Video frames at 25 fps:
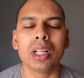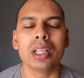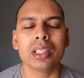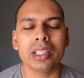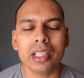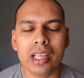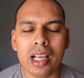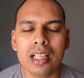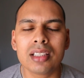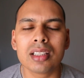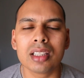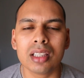
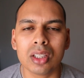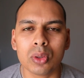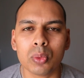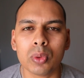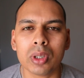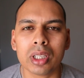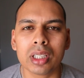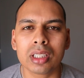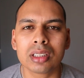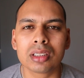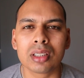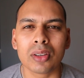It is in the
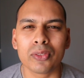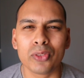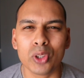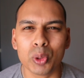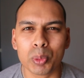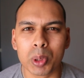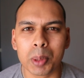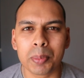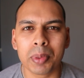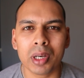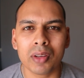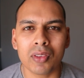works. A few
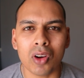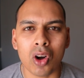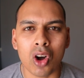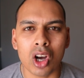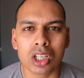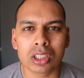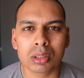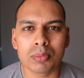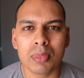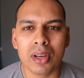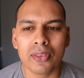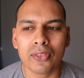people have
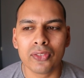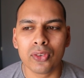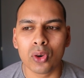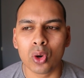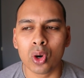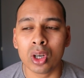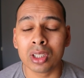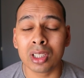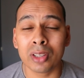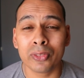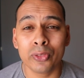asked me for it.